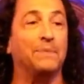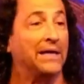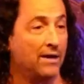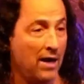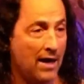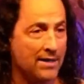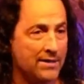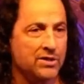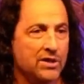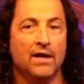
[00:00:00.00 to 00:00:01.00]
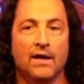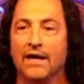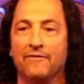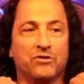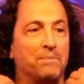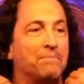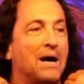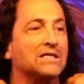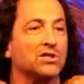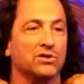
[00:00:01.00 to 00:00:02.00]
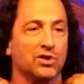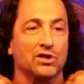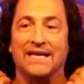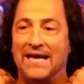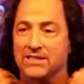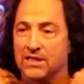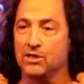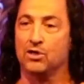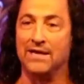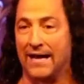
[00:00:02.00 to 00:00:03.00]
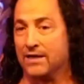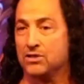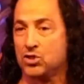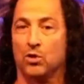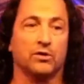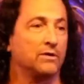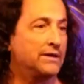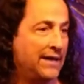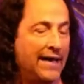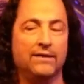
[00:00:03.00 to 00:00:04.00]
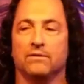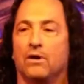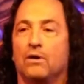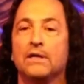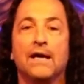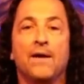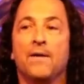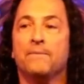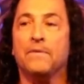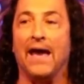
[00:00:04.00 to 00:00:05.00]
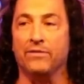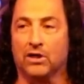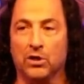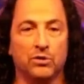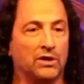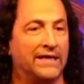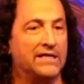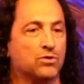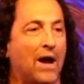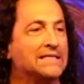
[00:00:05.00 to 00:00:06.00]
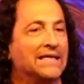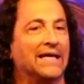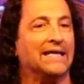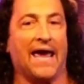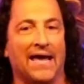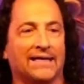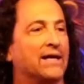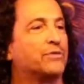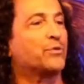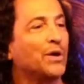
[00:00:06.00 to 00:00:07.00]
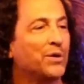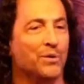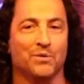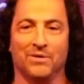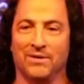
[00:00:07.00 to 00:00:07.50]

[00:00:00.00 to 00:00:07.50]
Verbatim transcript: Because if the muscles are tense in your neck and shoulder and head and all, and the Kundalini's rising, it can't get through.